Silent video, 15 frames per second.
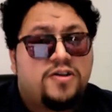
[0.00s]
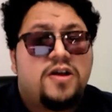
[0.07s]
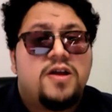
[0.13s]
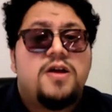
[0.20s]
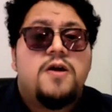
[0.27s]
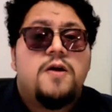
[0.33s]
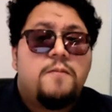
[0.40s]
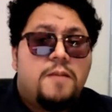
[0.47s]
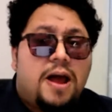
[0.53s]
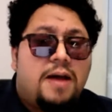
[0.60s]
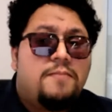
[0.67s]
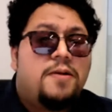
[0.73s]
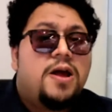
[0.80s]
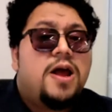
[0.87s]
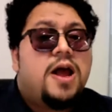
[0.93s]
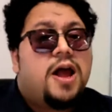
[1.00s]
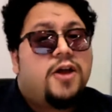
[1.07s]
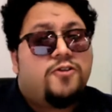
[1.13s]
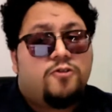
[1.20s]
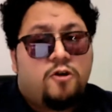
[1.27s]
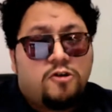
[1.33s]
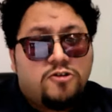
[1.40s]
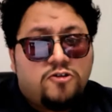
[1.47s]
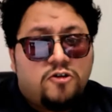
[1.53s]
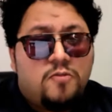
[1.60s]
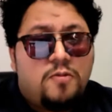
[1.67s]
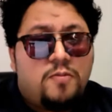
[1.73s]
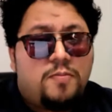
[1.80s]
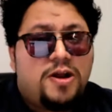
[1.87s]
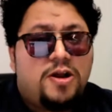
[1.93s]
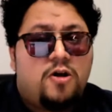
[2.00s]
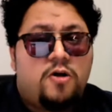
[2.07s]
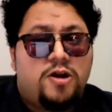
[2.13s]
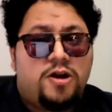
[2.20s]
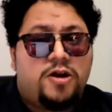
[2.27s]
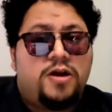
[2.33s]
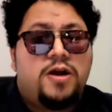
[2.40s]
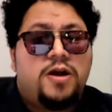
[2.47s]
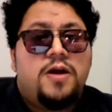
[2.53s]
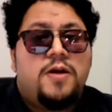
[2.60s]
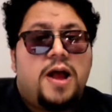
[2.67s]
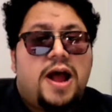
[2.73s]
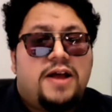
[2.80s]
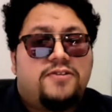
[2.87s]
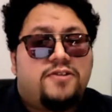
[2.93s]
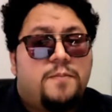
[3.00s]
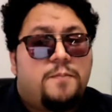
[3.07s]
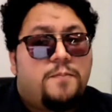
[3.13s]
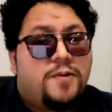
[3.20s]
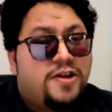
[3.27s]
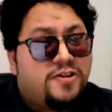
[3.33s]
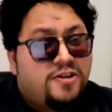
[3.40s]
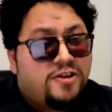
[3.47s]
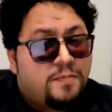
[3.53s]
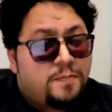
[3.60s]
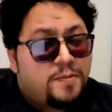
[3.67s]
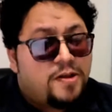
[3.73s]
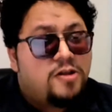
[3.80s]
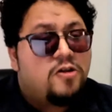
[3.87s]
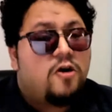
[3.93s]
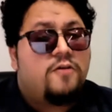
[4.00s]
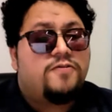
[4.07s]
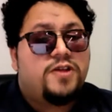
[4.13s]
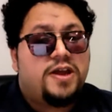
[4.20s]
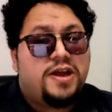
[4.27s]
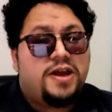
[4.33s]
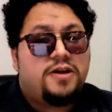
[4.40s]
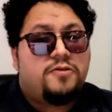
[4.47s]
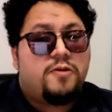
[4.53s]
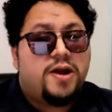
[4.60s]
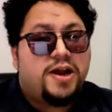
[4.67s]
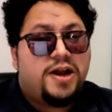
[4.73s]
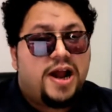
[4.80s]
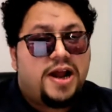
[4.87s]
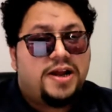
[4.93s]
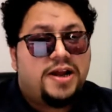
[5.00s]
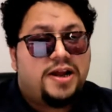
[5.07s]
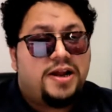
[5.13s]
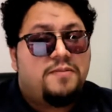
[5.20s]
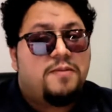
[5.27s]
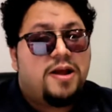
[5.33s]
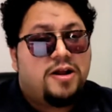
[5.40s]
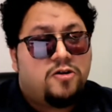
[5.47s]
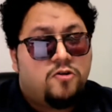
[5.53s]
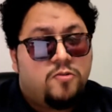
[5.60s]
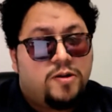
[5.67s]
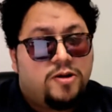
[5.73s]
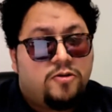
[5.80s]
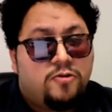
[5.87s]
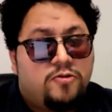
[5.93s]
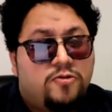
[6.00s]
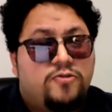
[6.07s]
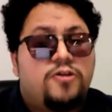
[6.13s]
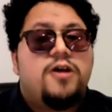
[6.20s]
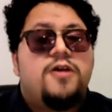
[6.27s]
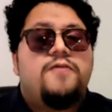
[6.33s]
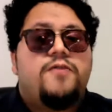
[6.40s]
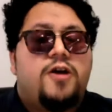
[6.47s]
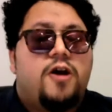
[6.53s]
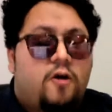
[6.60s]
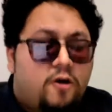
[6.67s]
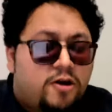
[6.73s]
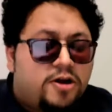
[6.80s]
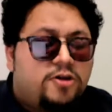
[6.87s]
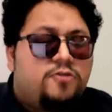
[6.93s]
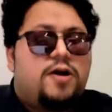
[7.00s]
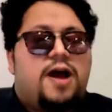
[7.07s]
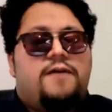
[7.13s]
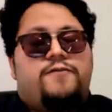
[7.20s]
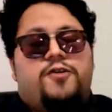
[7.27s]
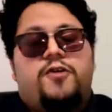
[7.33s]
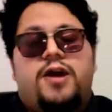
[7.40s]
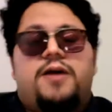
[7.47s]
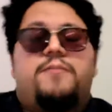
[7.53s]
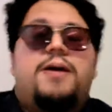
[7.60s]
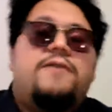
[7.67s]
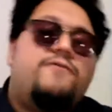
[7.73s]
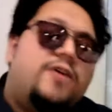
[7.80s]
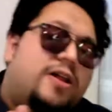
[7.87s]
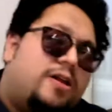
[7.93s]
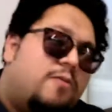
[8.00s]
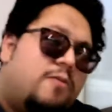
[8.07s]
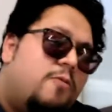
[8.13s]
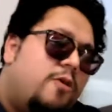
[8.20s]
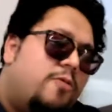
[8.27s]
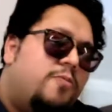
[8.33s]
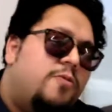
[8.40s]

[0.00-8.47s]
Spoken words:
Ma'am has also been honored as the Principal of the Year 2019 by Global Gurus. We are honored to have you here, ma'am. Welcome on board.